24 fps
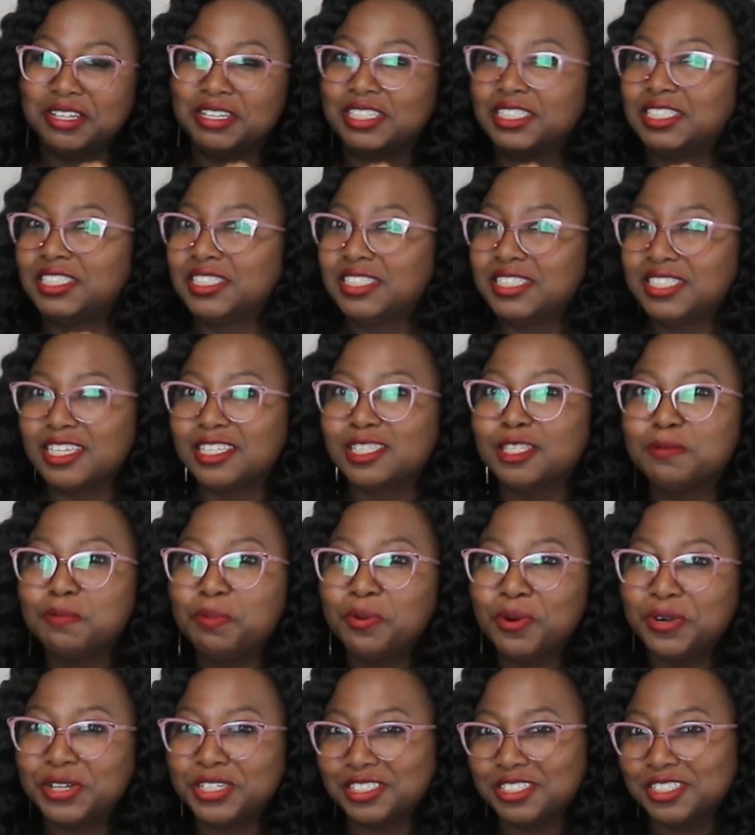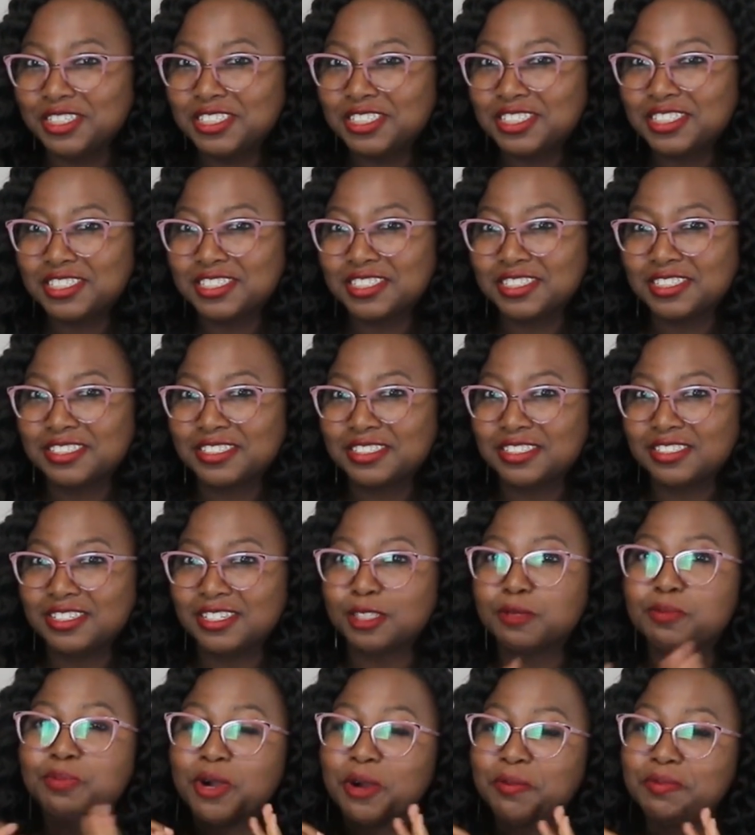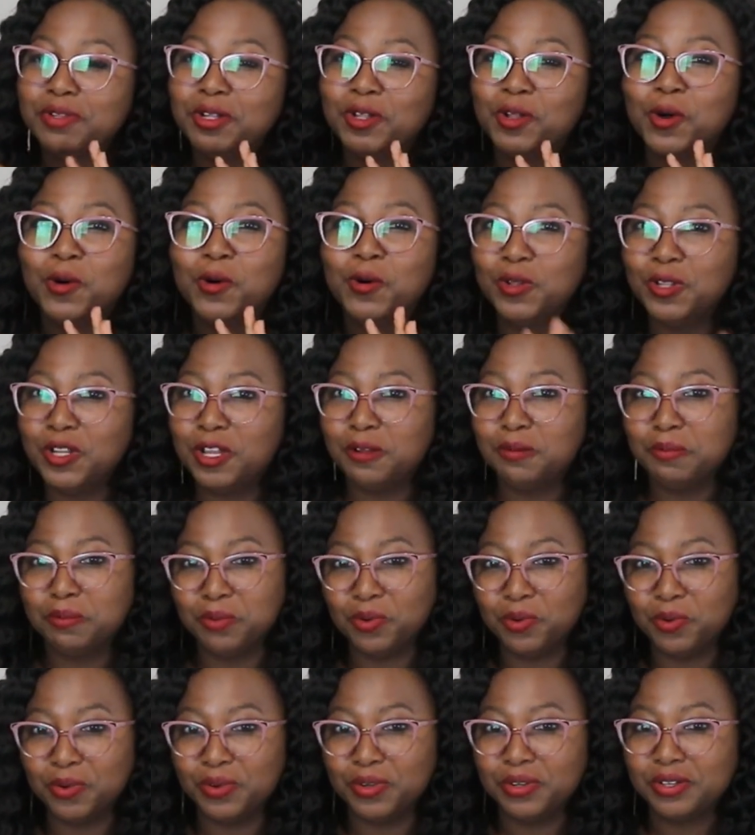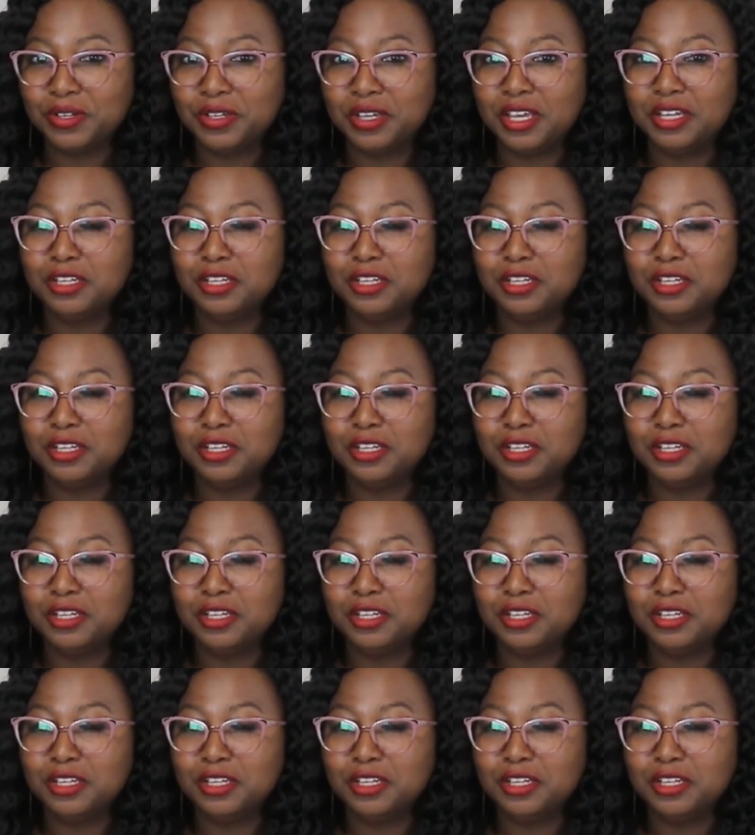6 pointers. There's probably a whole lot more.